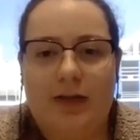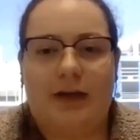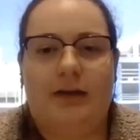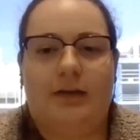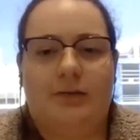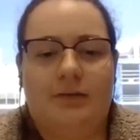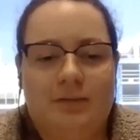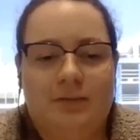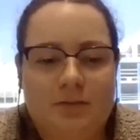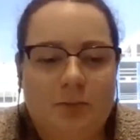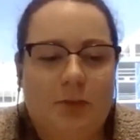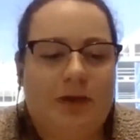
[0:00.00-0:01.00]
that
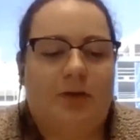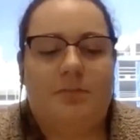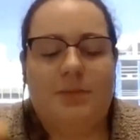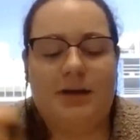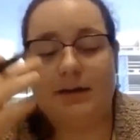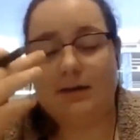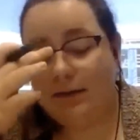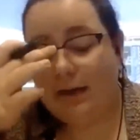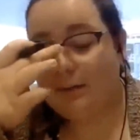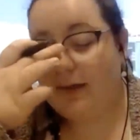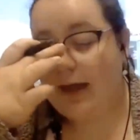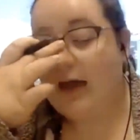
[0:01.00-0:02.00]
whether it be
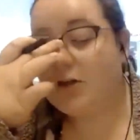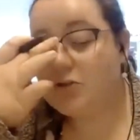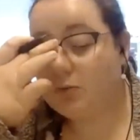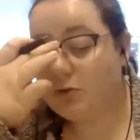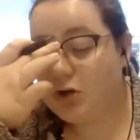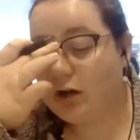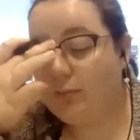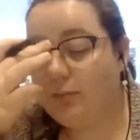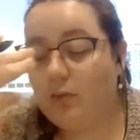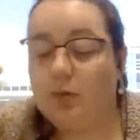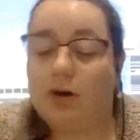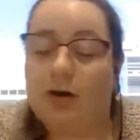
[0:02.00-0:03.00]
like my actual job
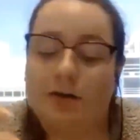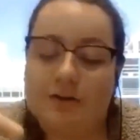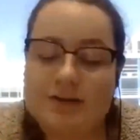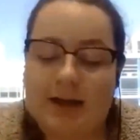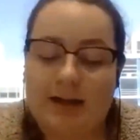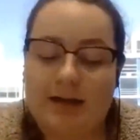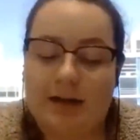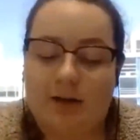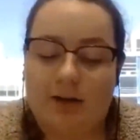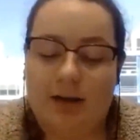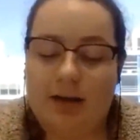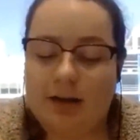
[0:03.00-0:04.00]
or
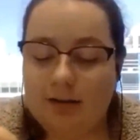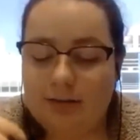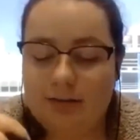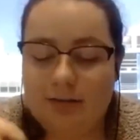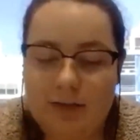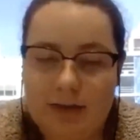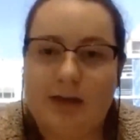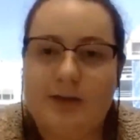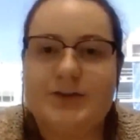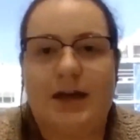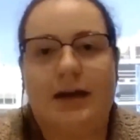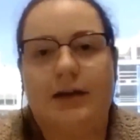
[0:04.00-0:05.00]
secondarily the
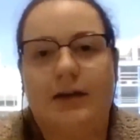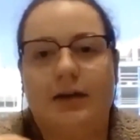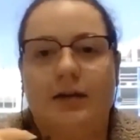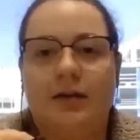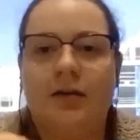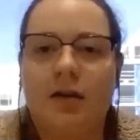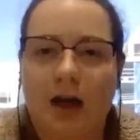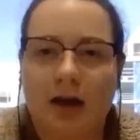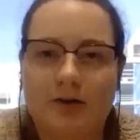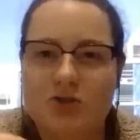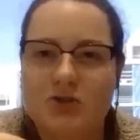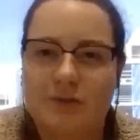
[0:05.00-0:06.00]
lsat
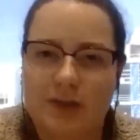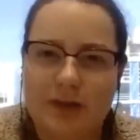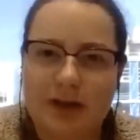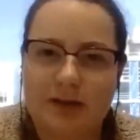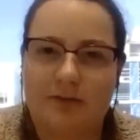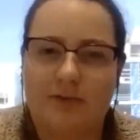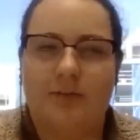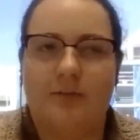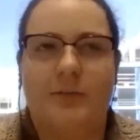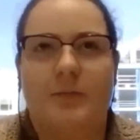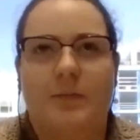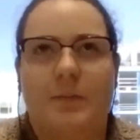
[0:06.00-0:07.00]
i just feel kind of
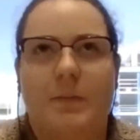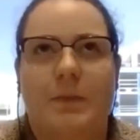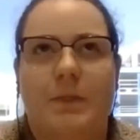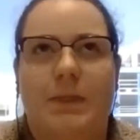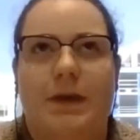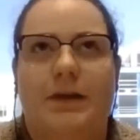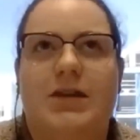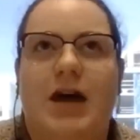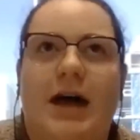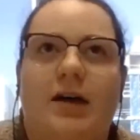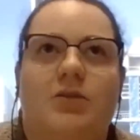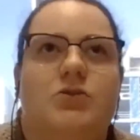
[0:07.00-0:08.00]

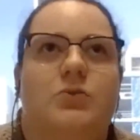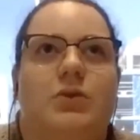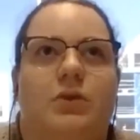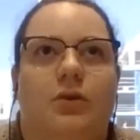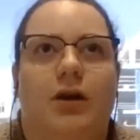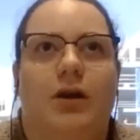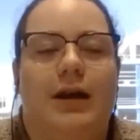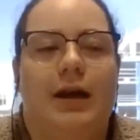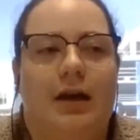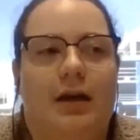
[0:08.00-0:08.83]
tired to a degree